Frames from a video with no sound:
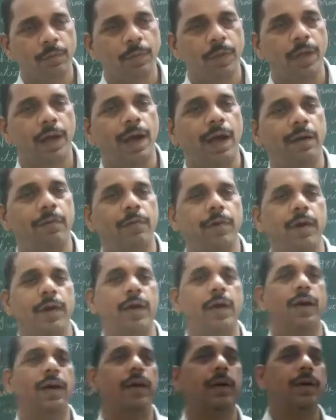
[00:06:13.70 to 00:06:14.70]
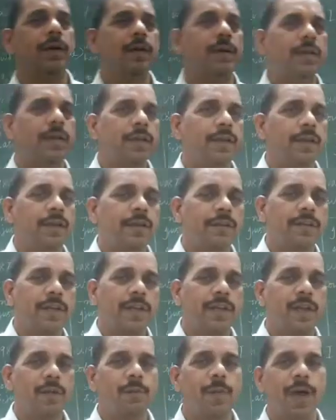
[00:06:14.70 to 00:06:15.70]
We have
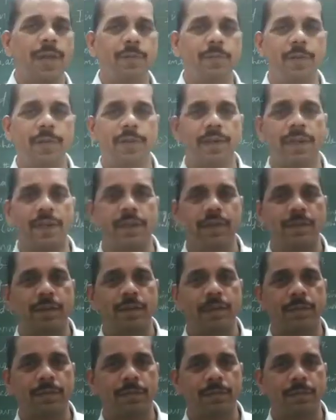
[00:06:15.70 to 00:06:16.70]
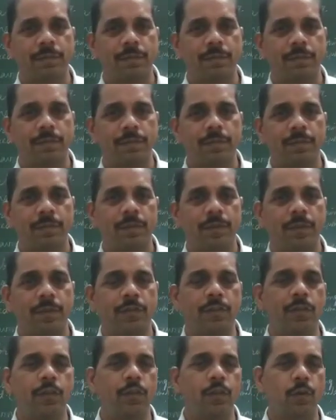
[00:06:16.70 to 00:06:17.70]
shuttle badminton,
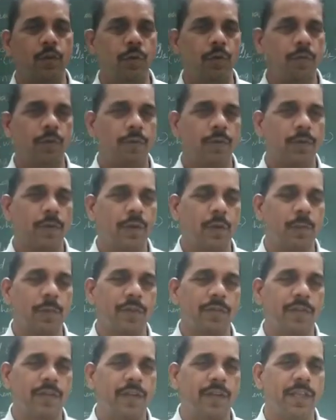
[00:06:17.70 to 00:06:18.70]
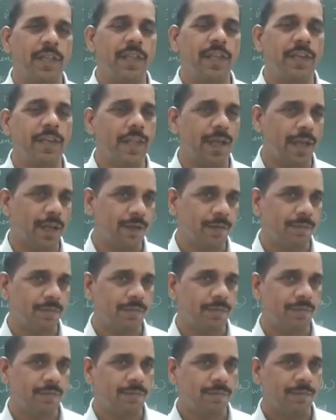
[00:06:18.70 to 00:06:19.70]
Sindhu representing India.
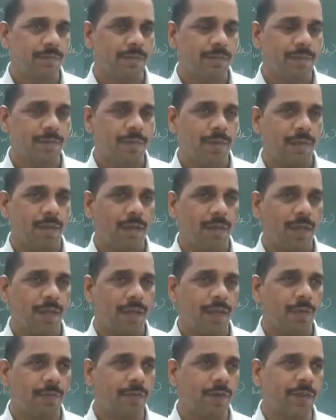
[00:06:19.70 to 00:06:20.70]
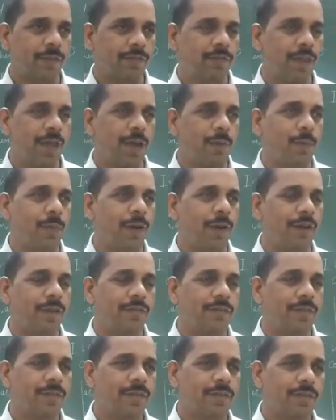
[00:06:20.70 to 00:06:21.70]
And for example,
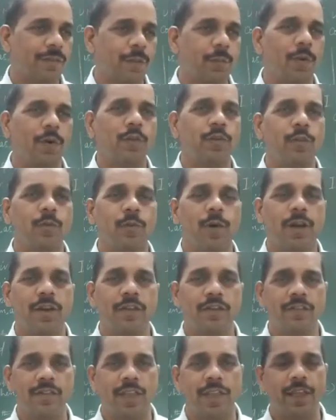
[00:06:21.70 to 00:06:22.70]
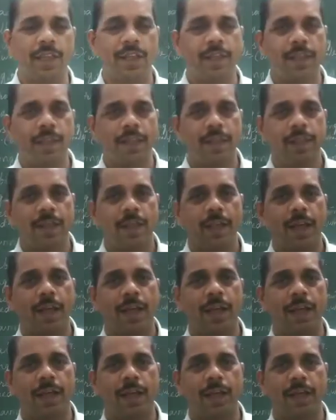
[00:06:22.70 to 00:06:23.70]
suppose you want to say
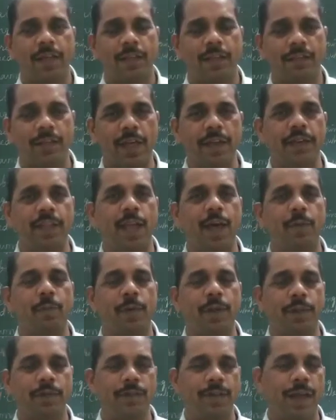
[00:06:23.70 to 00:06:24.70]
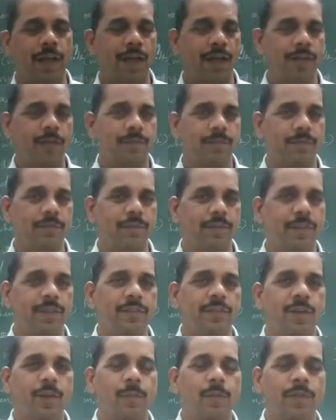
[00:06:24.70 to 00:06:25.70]
Sania Mirza
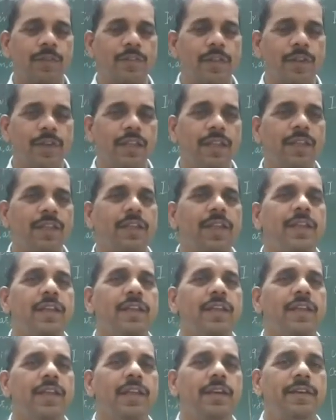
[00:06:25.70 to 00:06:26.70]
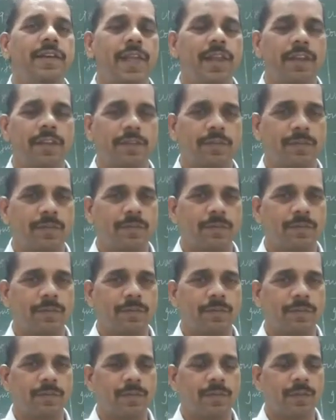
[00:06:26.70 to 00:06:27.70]
is representing in tennis.
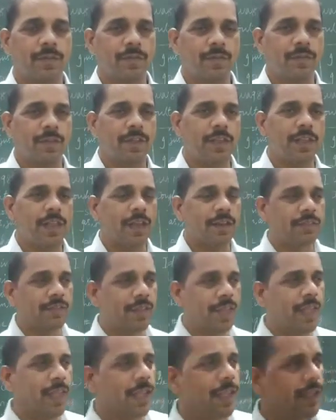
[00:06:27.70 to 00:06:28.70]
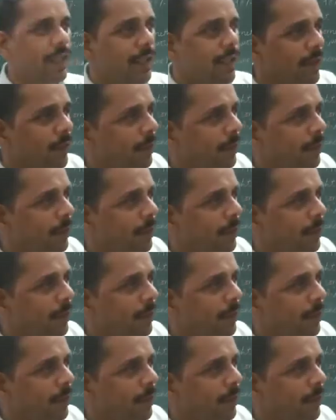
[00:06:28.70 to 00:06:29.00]
So you can say,